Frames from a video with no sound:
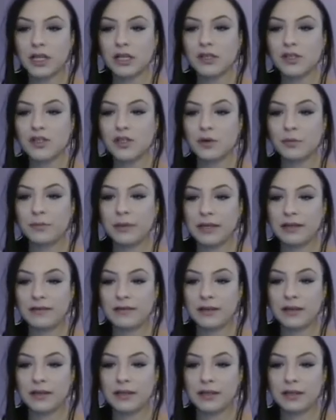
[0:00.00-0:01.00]
So
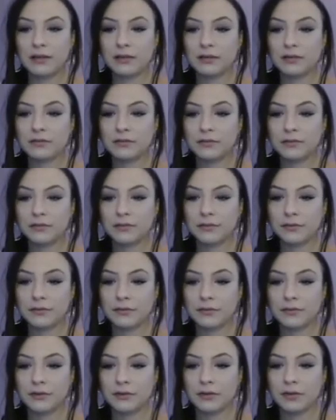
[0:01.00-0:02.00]
basically,
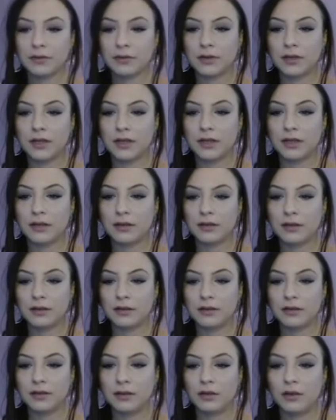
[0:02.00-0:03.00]
okay,
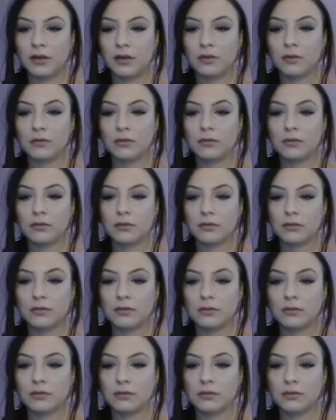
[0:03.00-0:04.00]
you
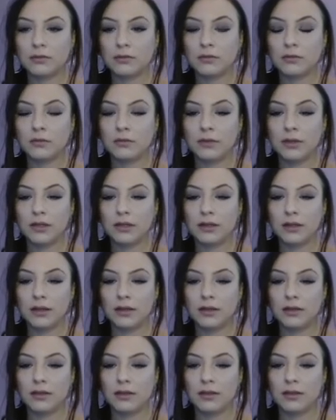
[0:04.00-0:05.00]
will
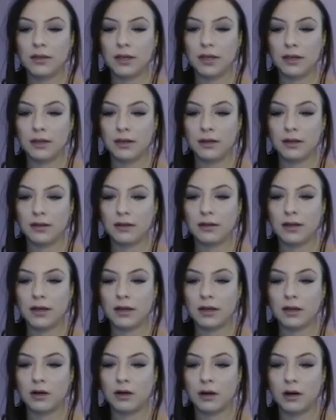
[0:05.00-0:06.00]
take
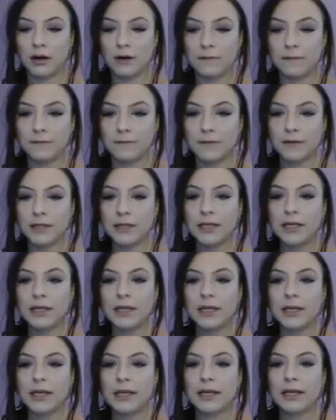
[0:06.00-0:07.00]
that off,
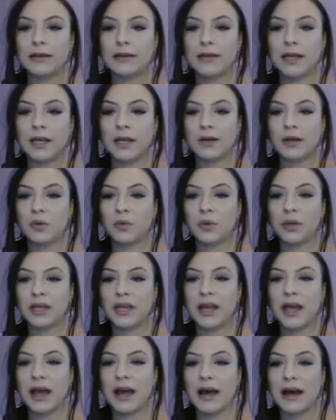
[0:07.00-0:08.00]
and then we
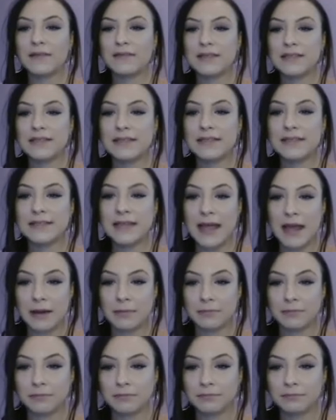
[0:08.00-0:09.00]
have a
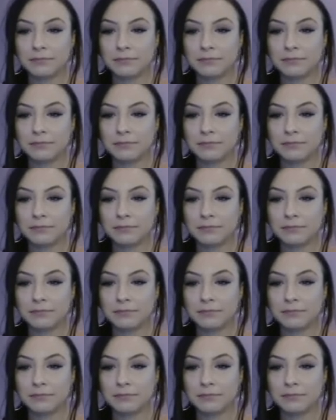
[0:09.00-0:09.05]
stem.